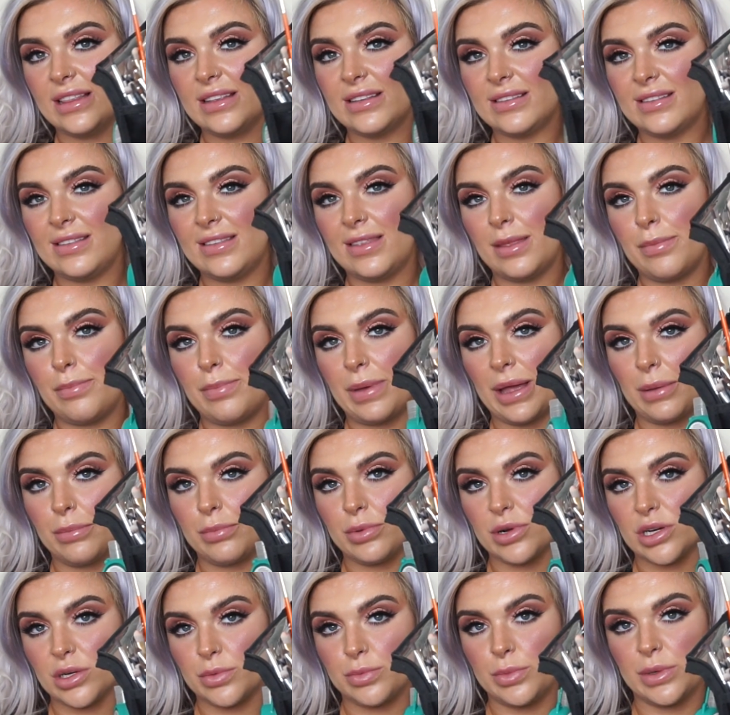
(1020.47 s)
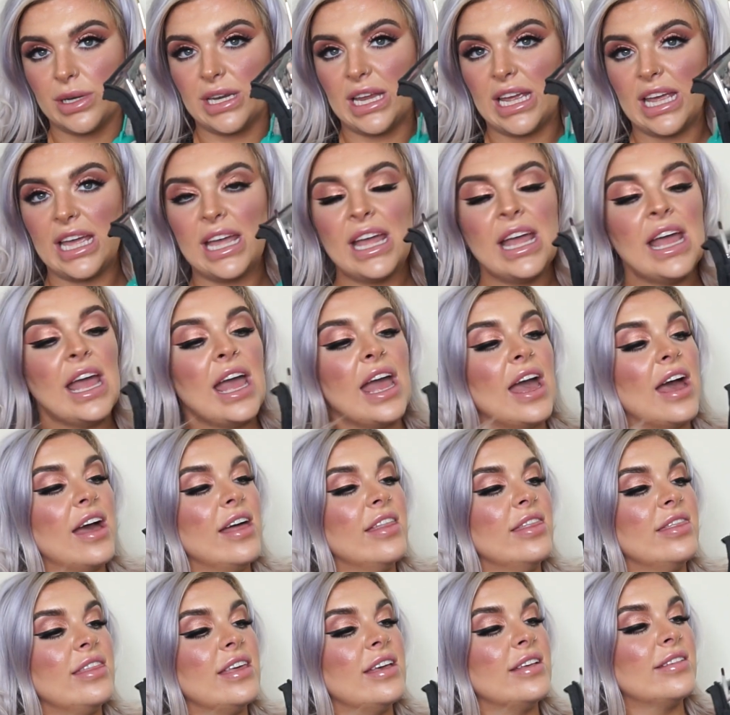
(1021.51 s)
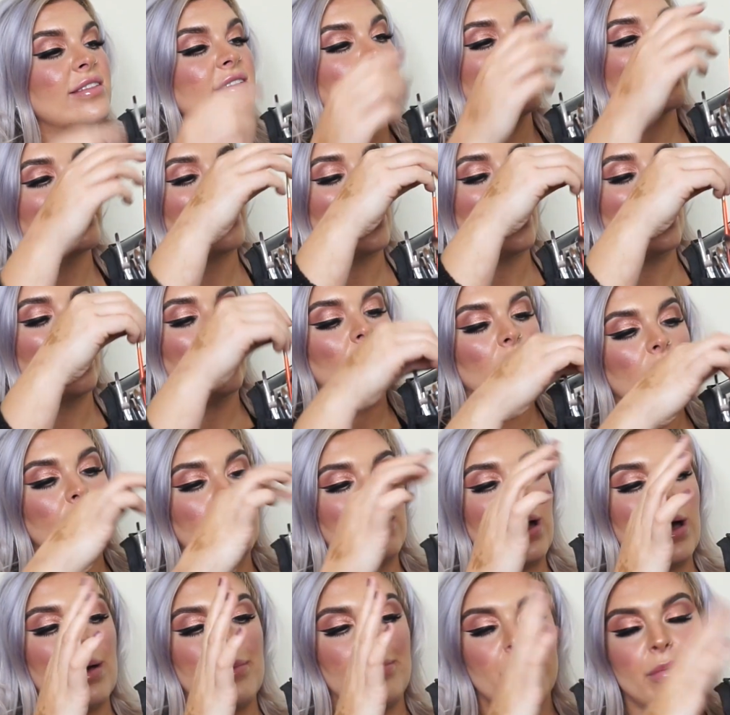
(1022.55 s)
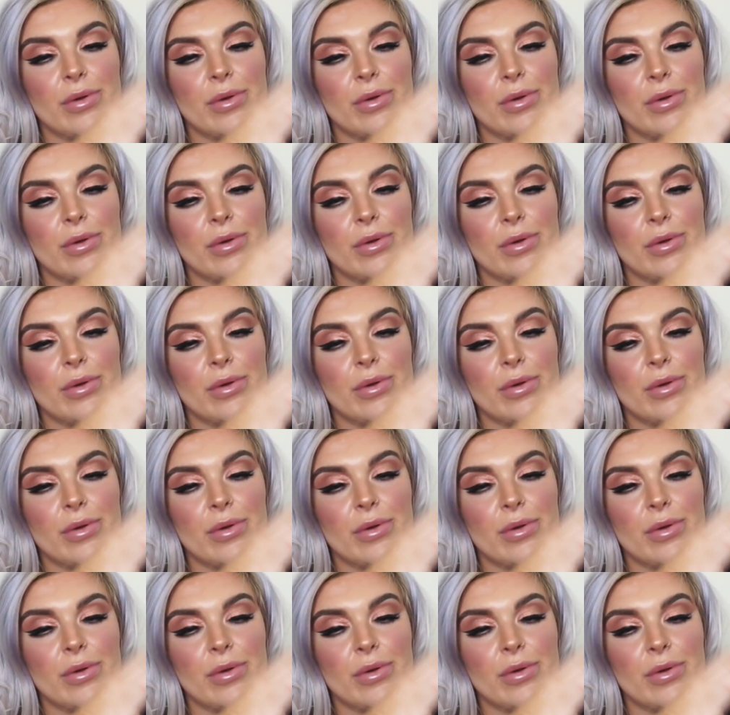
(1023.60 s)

This is the big brush buddy, and this has got all my